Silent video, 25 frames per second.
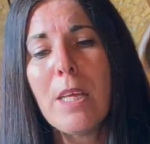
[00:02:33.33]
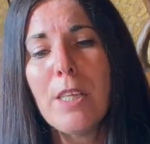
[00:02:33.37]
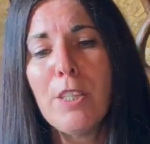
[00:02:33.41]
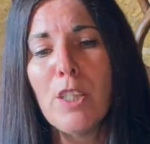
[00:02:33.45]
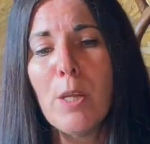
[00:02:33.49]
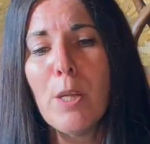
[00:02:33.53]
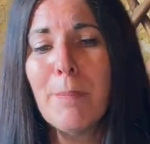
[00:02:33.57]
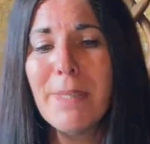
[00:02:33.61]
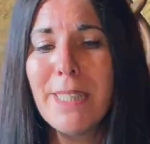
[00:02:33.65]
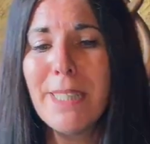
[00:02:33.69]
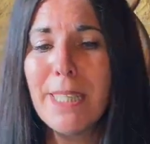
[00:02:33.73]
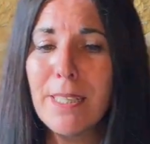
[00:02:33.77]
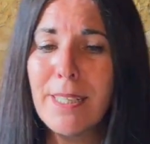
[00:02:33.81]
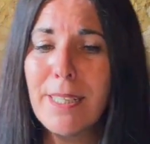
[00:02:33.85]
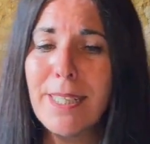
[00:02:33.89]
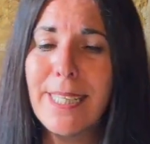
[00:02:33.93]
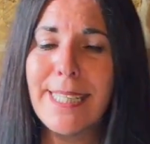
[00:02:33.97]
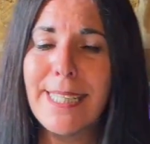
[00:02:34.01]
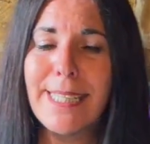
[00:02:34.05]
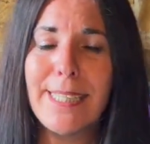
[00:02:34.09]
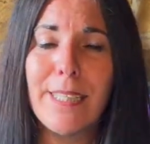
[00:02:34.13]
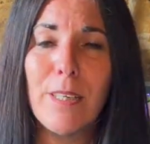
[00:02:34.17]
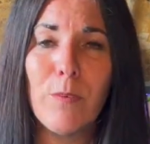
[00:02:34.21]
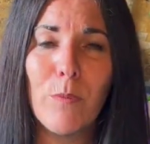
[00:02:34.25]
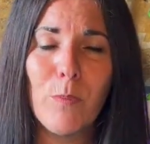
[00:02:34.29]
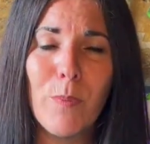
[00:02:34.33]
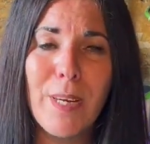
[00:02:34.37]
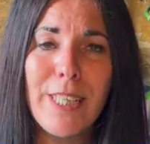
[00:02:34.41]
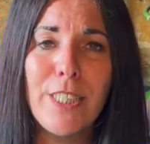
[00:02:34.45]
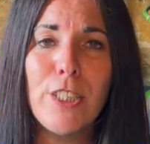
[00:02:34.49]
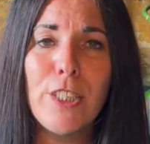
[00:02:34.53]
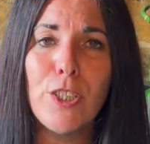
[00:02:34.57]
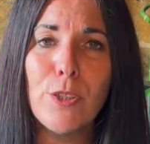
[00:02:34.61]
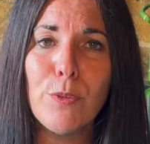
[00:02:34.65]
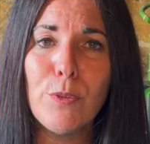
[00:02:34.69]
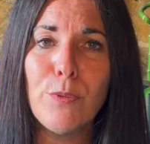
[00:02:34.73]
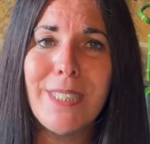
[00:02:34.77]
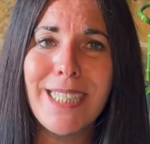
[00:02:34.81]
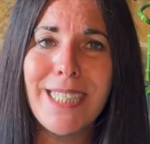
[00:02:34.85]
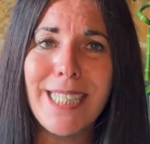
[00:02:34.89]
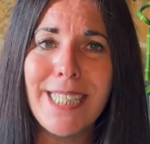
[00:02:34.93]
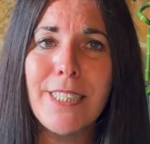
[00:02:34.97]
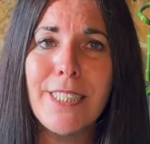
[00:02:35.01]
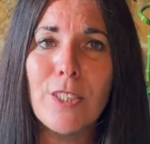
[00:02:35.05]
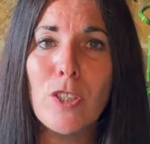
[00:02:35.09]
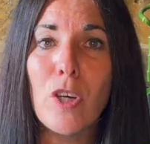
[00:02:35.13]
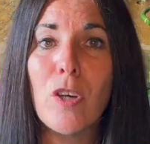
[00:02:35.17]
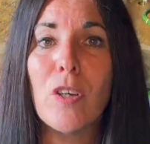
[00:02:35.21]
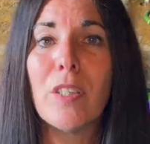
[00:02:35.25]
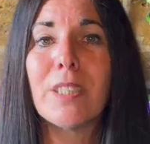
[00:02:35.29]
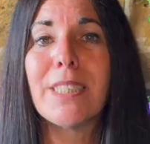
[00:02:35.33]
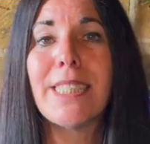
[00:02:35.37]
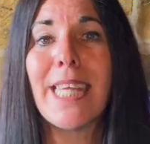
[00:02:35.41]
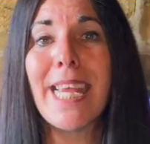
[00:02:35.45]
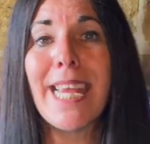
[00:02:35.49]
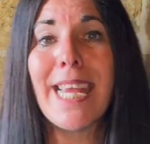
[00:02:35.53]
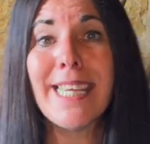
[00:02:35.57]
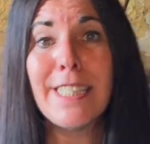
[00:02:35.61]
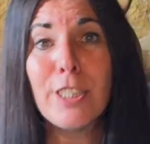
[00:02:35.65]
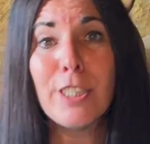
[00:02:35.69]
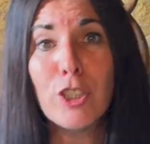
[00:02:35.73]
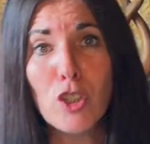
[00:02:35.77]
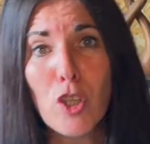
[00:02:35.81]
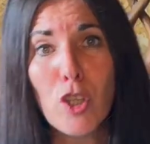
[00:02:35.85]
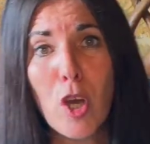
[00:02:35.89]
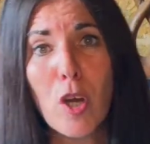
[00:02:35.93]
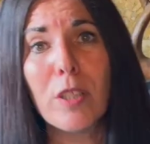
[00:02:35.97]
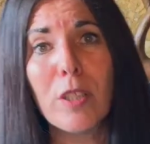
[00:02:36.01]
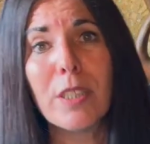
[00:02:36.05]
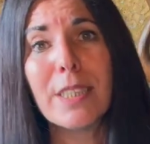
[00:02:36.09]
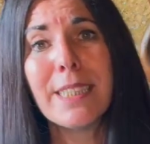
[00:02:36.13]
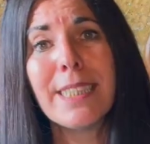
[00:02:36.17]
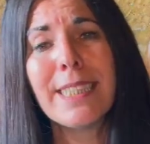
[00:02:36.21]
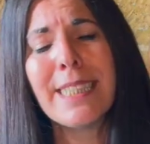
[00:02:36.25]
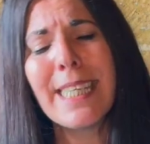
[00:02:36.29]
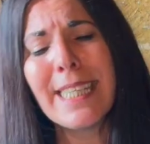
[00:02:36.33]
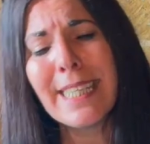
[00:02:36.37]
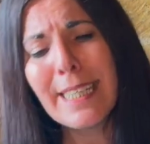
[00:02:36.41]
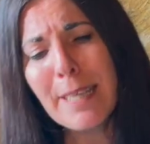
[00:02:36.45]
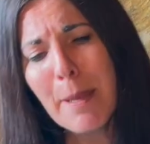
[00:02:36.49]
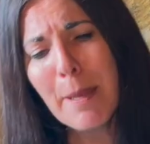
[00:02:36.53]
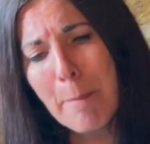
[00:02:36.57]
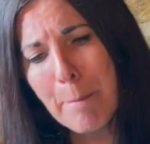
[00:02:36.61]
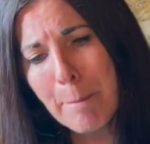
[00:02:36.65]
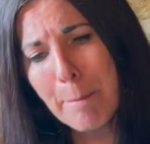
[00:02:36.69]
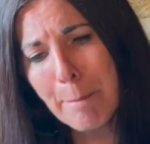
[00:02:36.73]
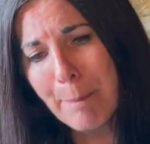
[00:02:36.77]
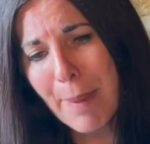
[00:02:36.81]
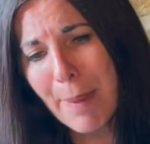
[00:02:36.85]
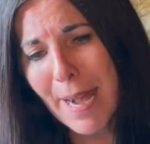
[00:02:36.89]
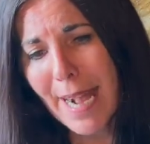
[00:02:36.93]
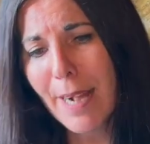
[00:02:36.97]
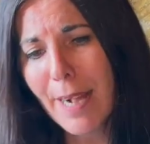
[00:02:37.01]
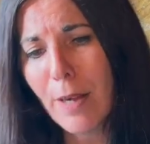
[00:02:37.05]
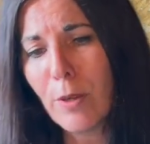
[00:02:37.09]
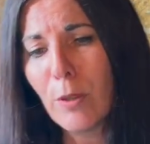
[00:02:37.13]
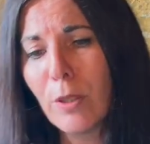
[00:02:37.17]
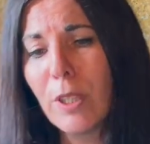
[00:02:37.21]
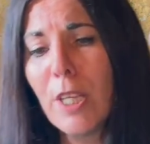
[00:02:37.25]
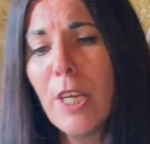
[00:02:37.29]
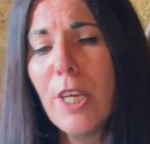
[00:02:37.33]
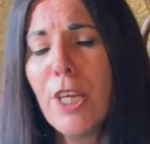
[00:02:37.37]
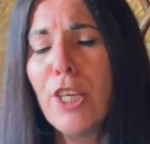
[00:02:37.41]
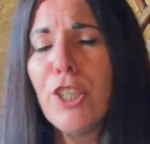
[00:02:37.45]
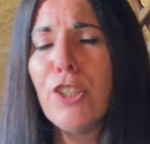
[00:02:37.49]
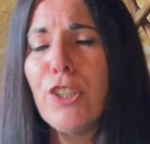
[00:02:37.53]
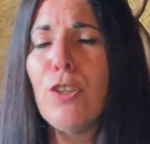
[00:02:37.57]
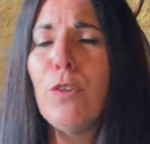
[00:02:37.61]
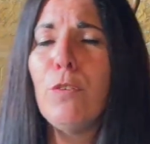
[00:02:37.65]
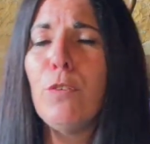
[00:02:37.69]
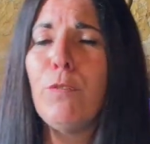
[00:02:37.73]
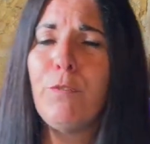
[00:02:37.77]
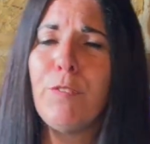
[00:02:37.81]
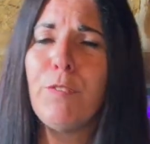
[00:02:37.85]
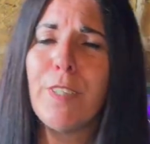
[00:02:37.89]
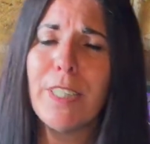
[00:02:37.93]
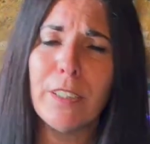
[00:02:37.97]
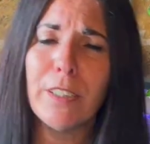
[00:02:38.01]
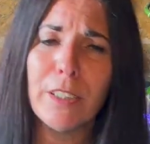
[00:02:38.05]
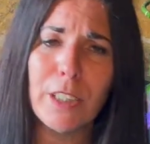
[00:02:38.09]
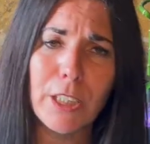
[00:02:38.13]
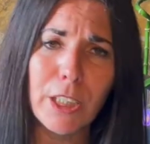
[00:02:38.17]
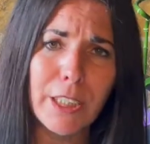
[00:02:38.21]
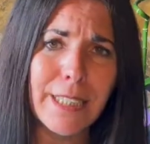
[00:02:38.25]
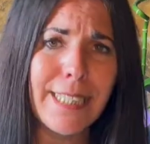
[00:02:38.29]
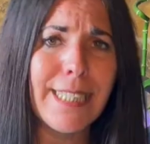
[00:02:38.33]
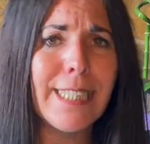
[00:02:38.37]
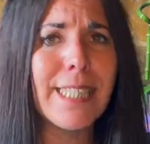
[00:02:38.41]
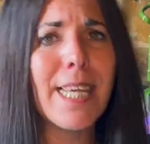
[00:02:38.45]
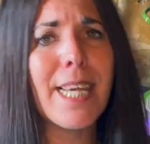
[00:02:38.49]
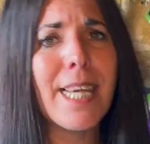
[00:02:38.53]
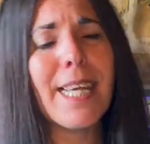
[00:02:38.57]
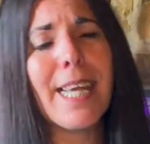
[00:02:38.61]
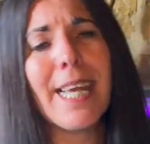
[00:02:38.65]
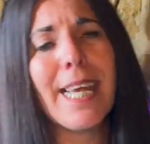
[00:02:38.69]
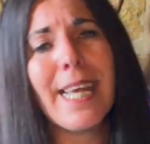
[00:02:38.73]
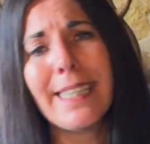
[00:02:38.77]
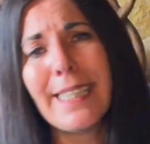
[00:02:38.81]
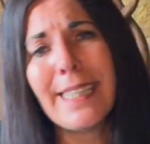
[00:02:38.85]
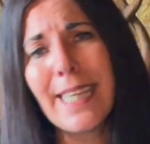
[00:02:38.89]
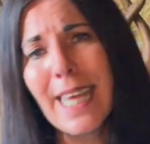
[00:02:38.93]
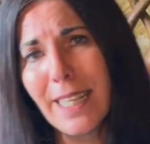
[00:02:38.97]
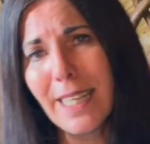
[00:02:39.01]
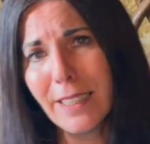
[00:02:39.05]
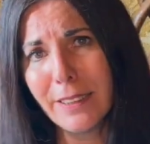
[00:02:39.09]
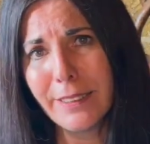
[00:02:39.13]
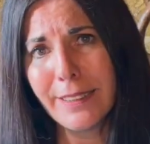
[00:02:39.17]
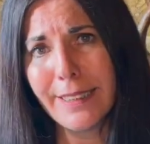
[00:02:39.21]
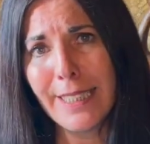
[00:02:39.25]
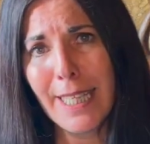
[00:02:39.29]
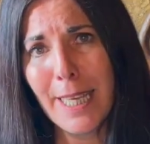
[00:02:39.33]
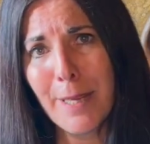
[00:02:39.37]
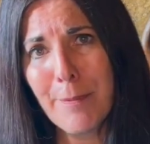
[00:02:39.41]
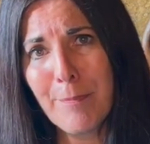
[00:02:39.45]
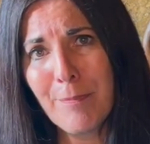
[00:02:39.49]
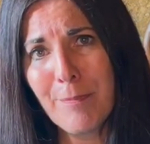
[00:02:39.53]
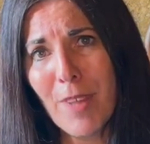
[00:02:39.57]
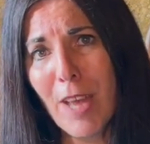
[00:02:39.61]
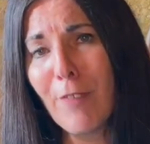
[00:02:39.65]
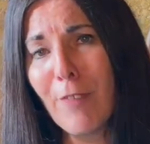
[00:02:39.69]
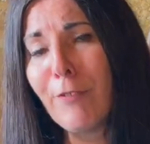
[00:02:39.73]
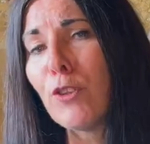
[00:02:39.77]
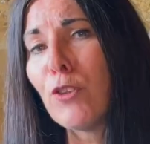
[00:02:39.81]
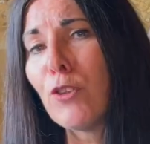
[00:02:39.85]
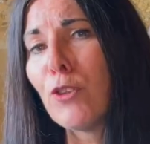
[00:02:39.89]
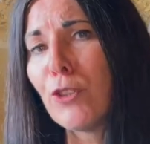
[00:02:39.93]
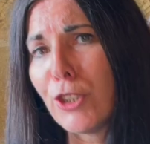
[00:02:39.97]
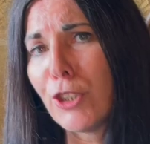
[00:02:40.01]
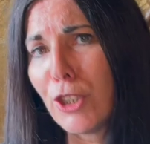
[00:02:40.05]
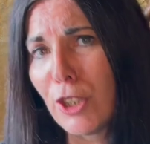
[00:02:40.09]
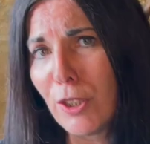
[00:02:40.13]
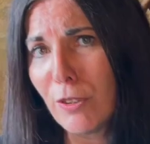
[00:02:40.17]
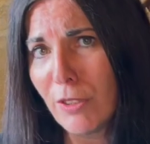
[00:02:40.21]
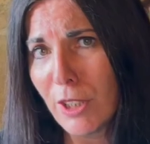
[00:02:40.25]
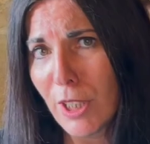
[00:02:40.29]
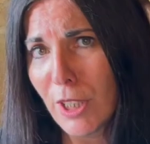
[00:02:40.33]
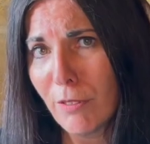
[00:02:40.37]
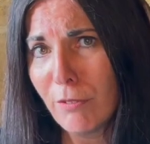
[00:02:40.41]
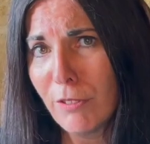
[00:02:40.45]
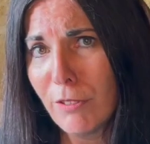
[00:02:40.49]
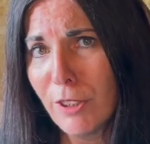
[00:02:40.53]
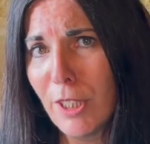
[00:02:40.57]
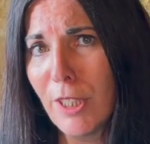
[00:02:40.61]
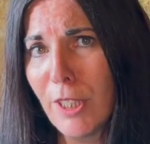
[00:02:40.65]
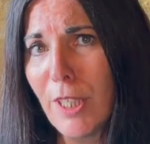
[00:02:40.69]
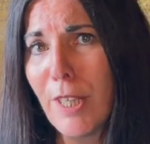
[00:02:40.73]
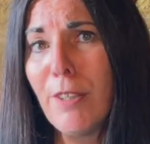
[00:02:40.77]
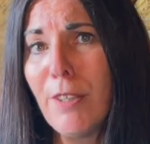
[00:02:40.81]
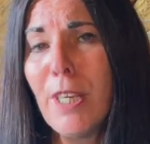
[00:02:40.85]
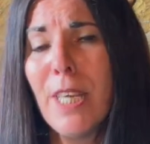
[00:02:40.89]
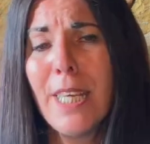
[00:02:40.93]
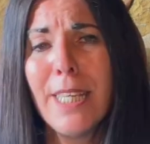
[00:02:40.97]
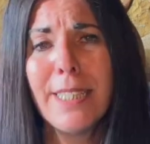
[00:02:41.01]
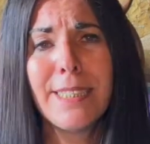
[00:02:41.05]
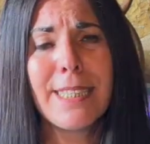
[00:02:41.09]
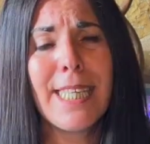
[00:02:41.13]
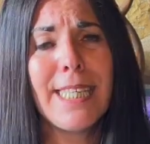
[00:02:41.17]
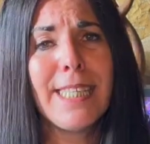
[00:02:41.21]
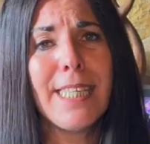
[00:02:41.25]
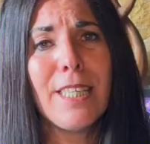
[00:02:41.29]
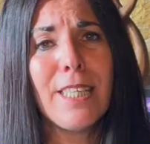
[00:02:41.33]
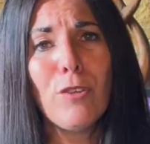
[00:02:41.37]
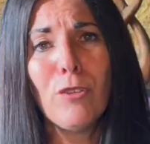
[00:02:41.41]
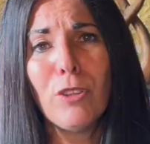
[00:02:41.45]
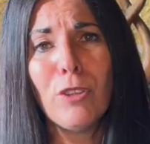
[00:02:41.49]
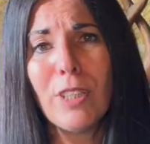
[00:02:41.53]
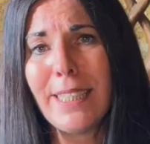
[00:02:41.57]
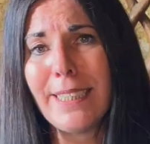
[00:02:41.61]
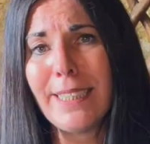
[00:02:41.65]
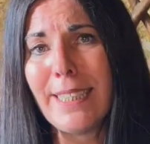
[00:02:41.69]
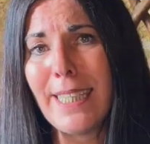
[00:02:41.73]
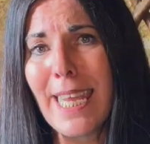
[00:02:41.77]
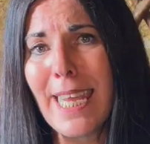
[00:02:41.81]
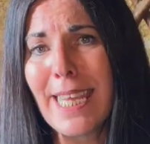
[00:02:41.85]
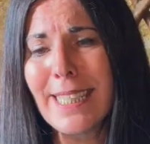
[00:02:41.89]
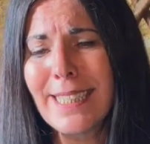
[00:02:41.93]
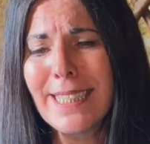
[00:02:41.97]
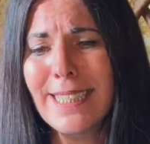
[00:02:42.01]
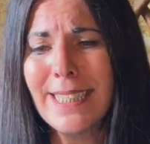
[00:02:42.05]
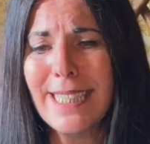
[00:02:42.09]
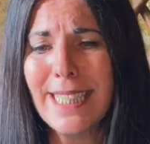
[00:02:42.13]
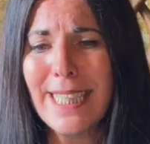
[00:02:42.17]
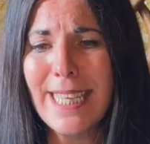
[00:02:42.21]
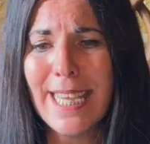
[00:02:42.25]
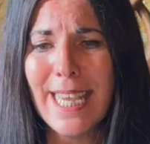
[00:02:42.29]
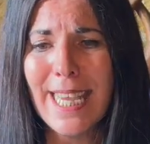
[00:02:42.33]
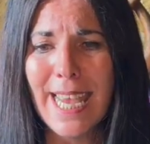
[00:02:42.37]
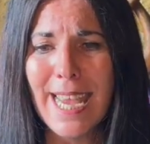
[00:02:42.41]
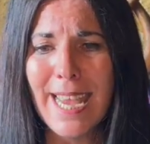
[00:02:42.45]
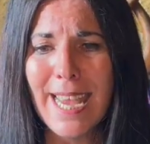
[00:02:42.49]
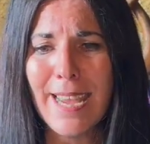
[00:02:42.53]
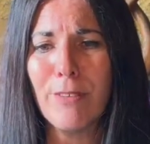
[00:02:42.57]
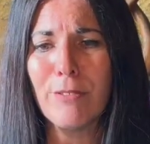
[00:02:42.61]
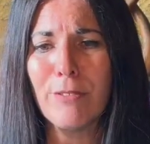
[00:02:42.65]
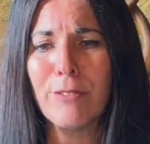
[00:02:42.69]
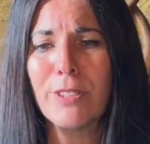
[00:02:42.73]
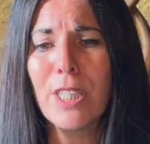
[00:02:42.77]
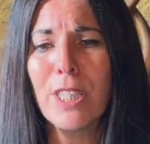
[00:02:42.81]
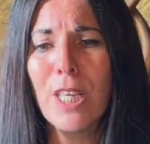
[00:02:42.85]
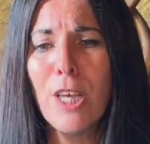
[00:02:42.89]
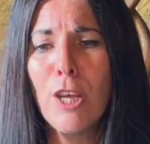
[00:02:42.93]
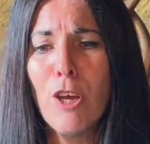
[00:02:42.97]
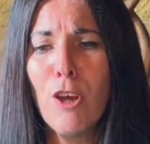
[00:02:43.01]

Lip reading: Number nine, when you detox a toxic bowel, you feel cleaner and healthier. Of course you do, you know, taking all that nasty out.